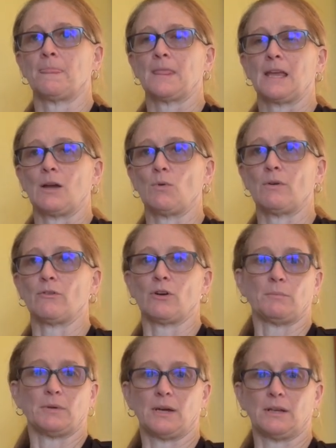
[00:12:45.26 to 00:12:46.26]
However,
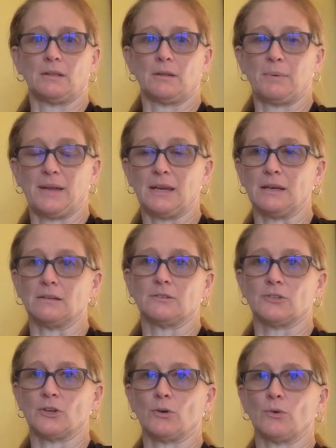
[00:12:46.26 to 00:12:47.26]
I'm not in the pain,
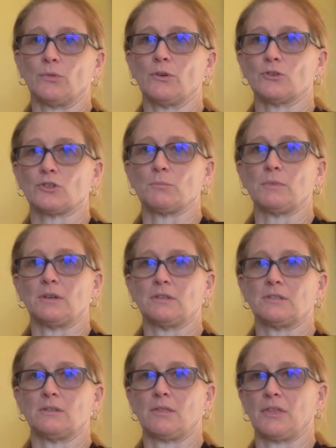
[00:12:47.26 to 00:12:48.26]
so there's going to be
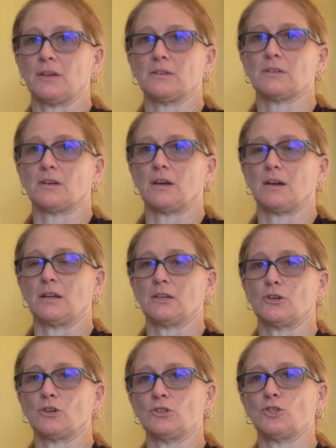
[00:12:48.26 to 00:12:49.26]
things that I
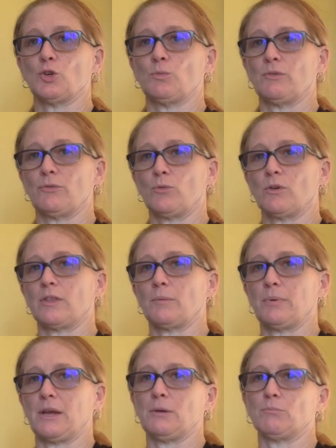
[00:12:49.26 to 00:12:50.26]
couldn't do before that
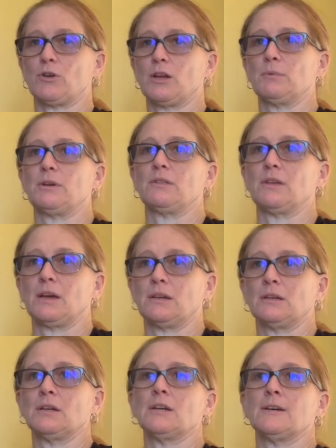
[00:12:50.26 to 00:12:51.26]
pain prohibited that,
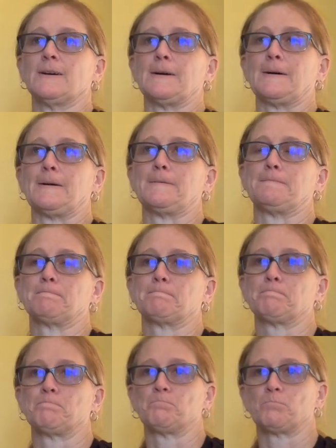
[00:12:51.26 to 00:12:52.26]

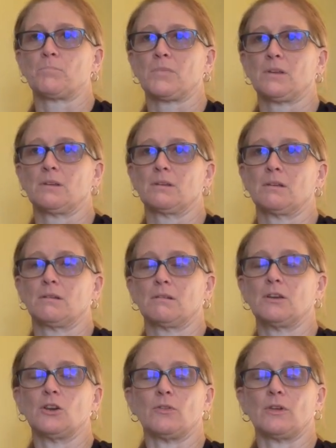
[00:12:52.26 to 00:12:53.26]

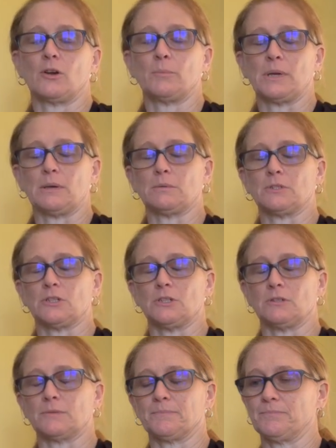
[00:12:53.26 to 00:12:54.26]
that I'll be able to
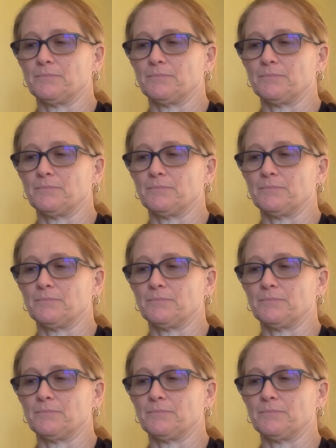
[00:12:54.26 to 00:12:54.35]
do.